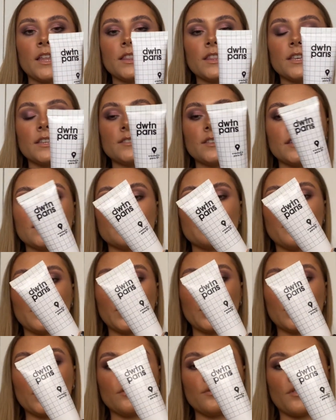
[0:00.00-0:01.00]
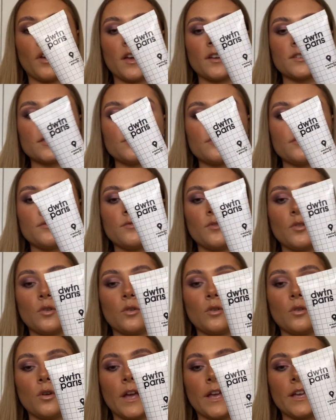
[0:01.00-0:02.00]
This is perfect
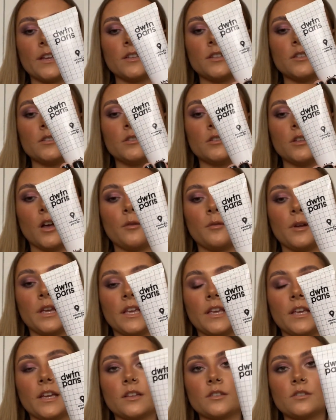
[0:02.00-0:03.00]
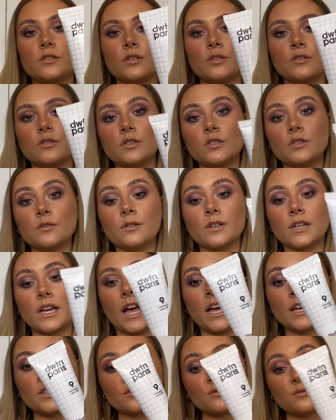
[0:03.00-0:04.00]
for a glowy touch to a
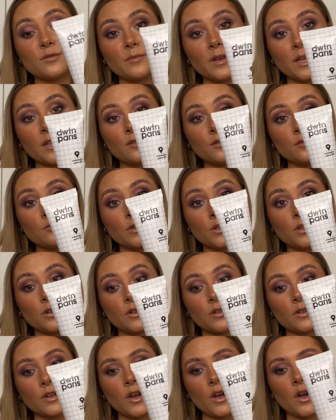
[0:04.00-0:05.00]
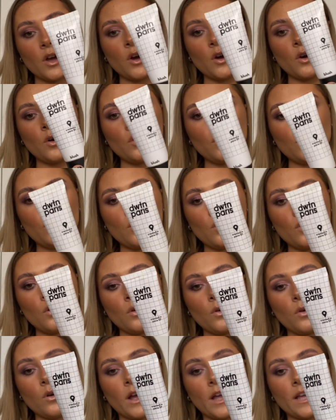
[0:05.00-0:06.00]
casual makeup look
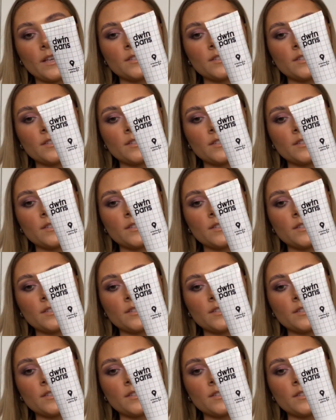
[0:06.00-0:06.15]
or a